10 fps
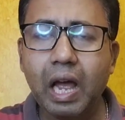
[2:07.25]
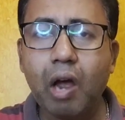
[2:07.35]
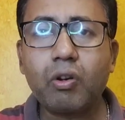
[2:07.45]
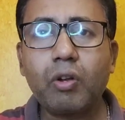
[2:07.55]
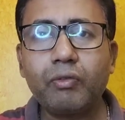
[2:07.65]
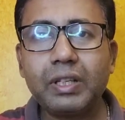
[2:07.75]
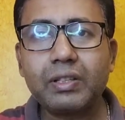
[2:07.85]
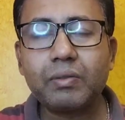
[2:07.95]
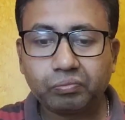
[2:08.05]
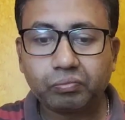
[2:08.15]
Out of
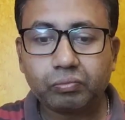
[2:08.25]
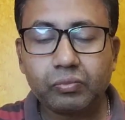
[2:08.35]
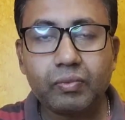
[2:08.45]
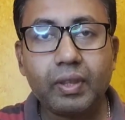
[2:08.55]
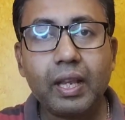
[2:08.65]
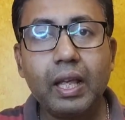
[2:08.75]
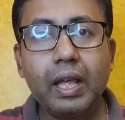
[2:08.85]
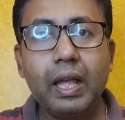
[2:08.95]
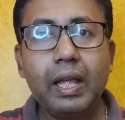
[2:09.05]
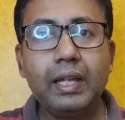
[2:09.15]
this
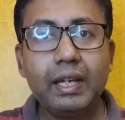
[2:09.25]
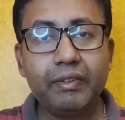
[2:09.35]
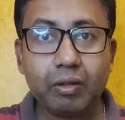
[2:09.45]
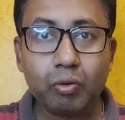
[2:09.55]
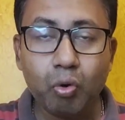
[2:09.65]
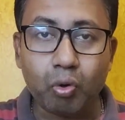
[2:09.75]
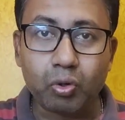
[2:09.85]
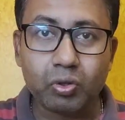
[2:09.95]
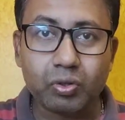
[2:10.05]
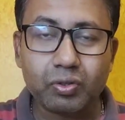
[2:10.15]
11
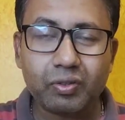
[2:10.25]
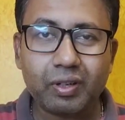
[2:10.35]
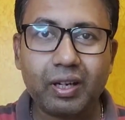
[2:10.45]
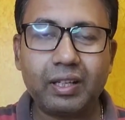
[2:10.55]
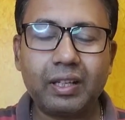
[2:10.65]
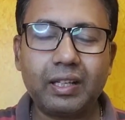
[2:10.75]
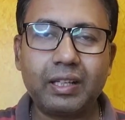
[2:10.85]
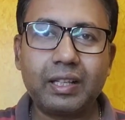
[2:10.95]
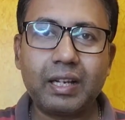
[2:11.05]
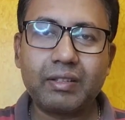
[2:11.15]
notes
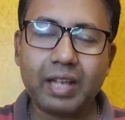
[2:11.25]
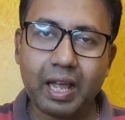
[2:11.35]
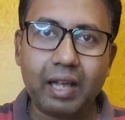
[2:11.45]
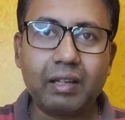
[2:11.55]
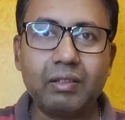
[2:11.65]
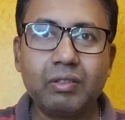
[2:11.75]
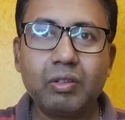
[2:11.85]
other than sa,